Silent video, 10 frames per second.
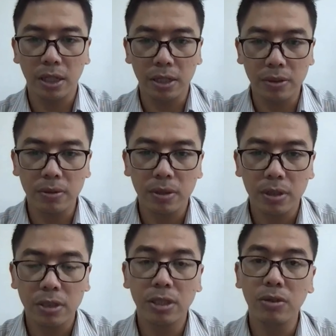Thank you.
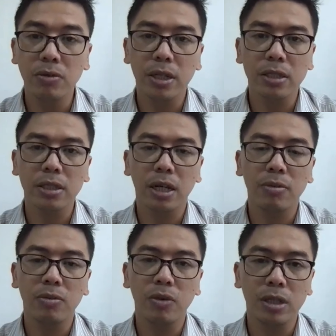See you next
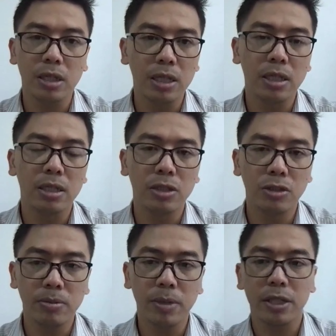time with the
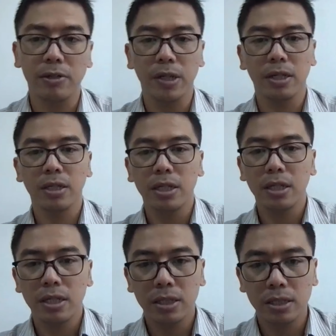new material.
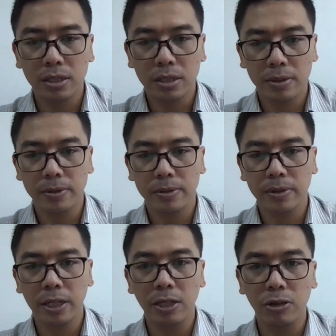
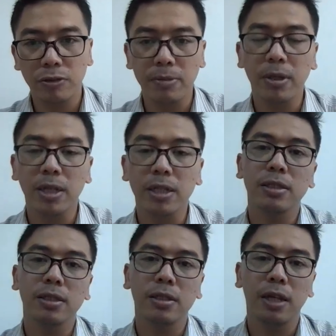Thank you very much,
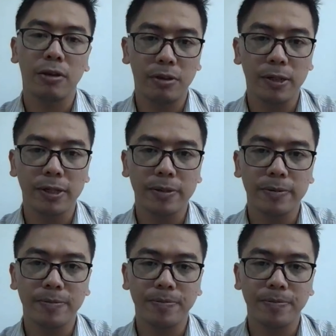everyone.